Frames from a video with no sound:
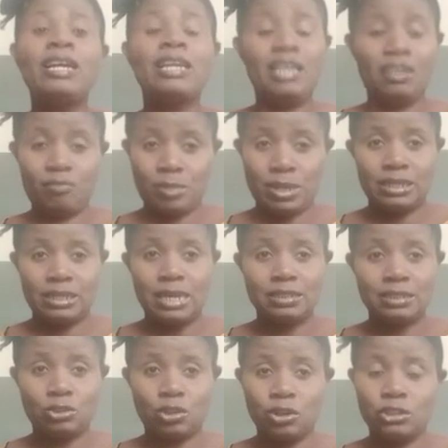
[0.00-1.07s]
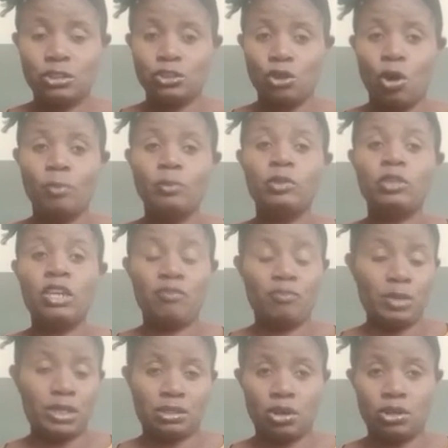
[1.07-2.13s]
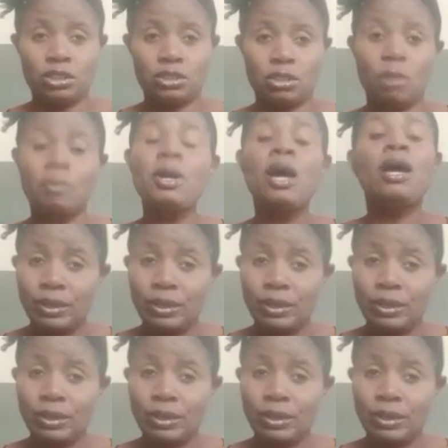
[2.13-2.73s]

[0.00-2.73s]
Give me that thumbs up. Give me thumbs up.